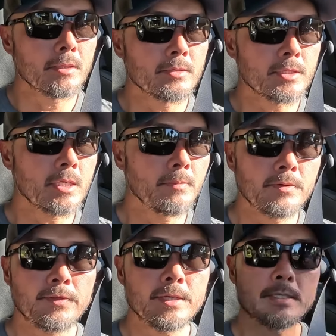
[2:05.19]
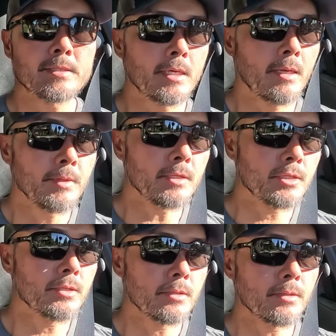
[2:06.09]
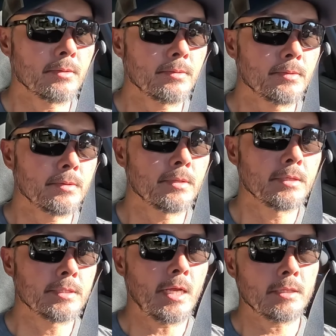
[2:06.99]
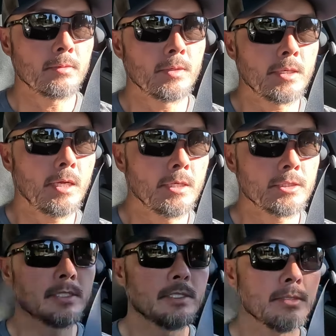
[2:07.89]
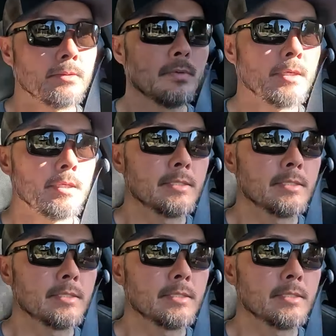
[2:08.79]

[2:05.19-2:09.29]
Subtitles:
there's a couple things that I'm not sure exactly what I should do. One